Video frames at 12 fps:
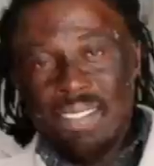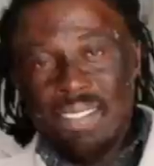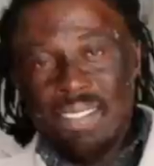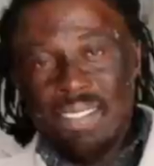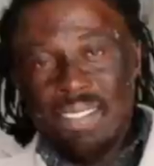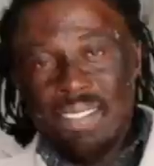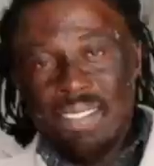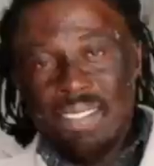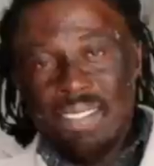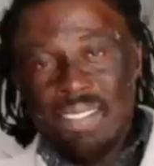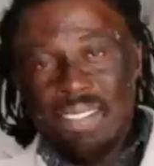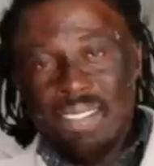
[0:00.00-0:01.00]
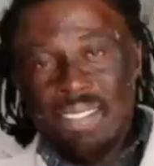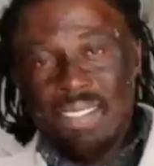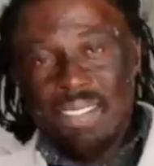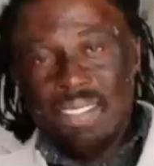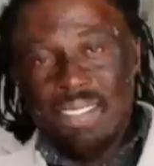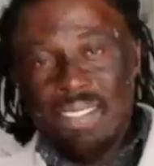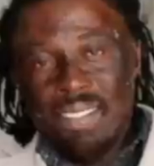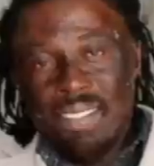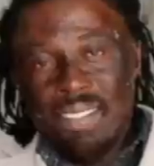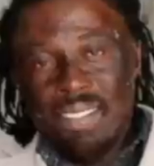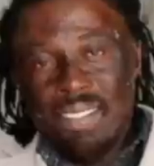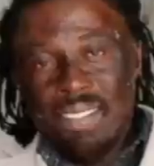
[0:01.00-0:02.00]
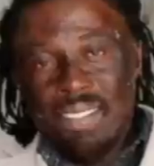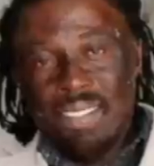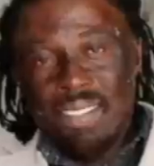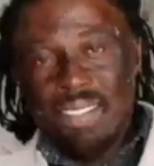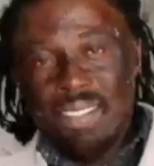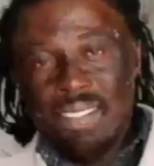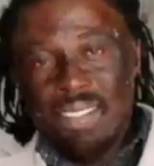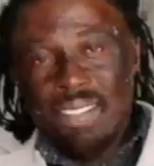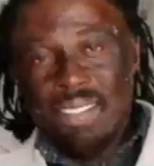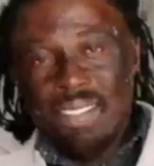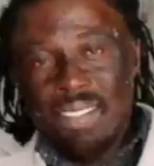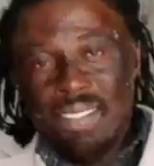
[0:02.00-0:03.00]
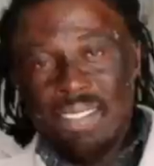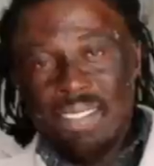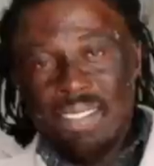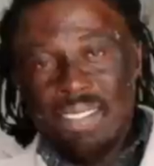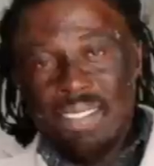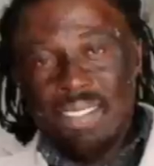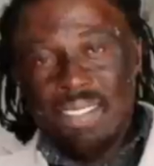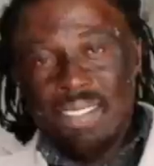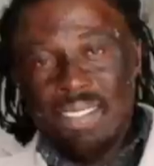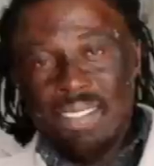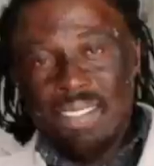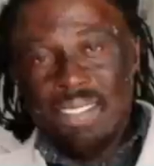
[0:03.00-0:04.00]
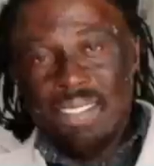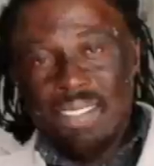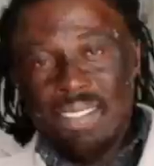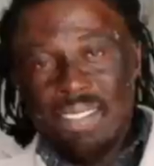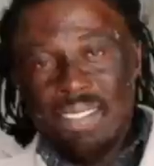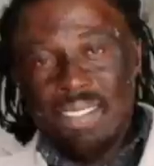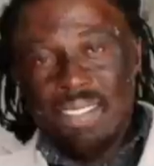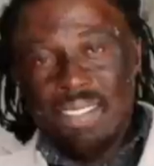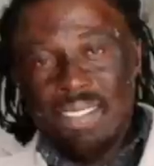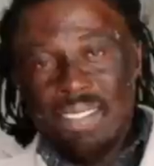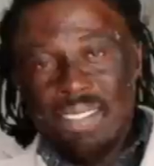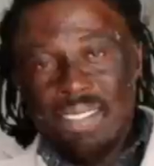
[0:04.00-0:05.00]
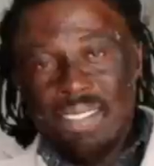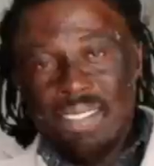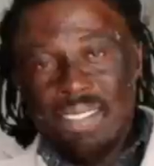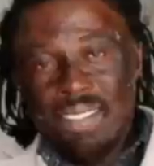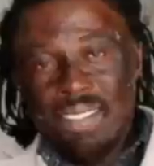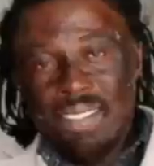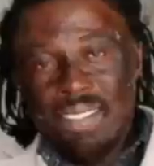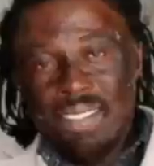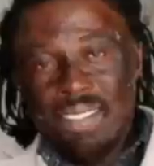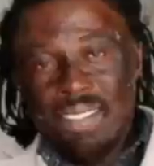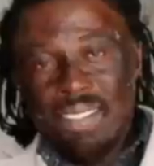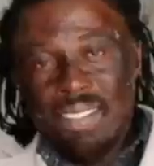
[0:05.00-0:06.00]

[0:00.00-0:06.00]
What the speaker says: (not speaking)